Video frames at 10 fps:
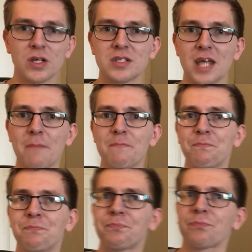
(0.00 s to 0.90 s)
There's,
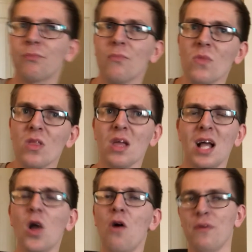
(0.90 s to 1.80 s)

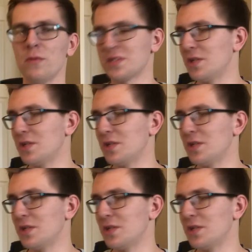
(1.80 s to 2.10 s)
a lot of it was,